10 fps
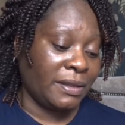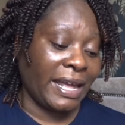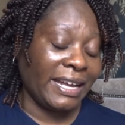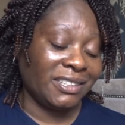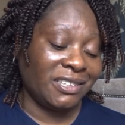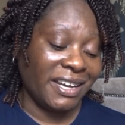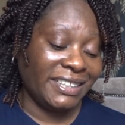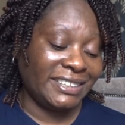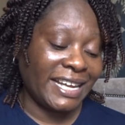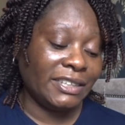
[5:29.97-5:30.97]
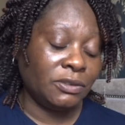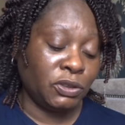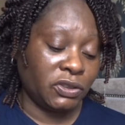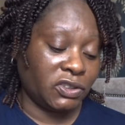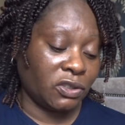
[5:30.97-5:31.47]
They had light sand,
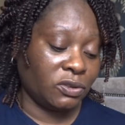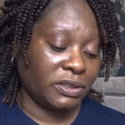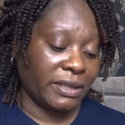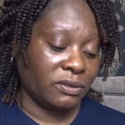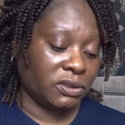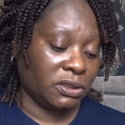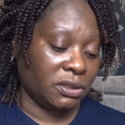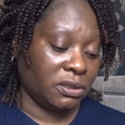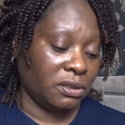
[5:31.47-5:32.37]
which is sold out.